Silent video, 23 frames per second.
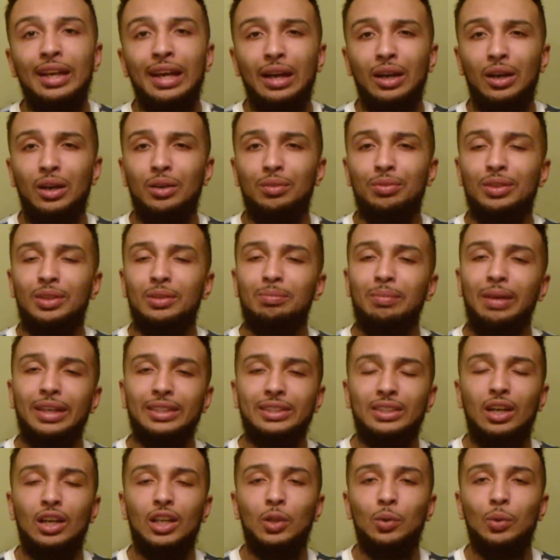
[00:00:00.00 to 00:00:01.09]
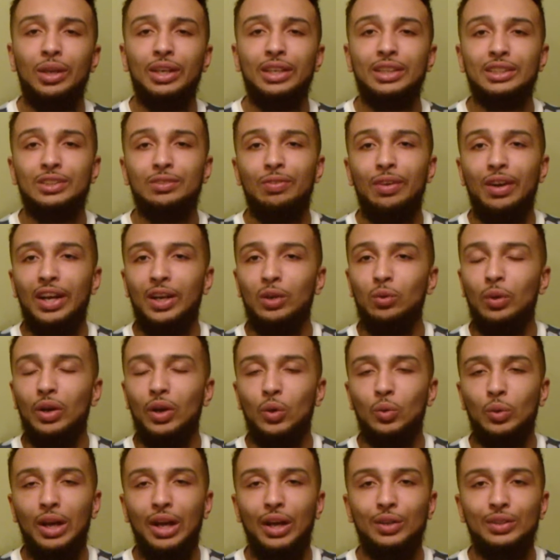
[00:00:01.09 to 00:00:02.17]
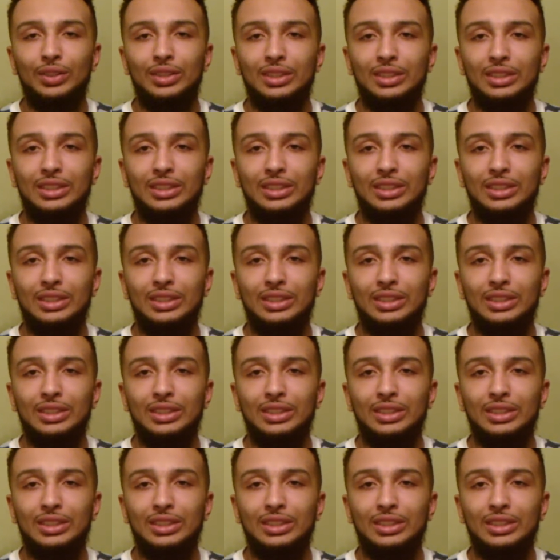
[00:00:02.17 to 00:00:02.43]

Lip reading: However, Max Holloway is very well rounded.